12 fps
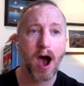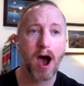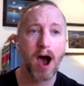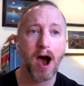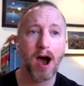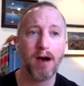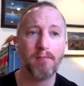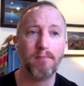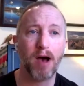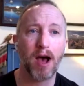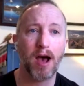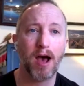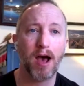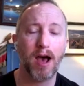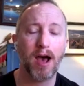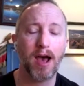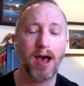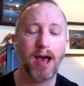
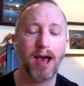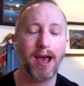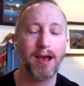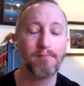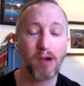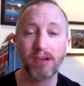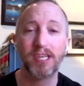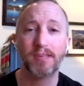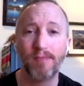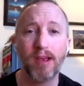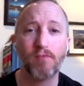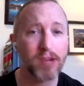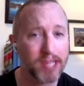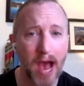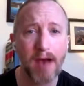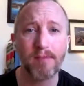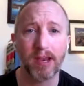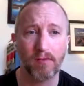Participate in what's
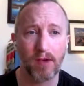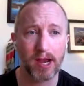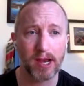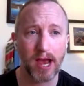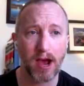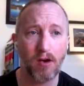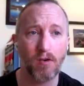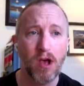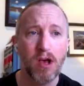happening right now.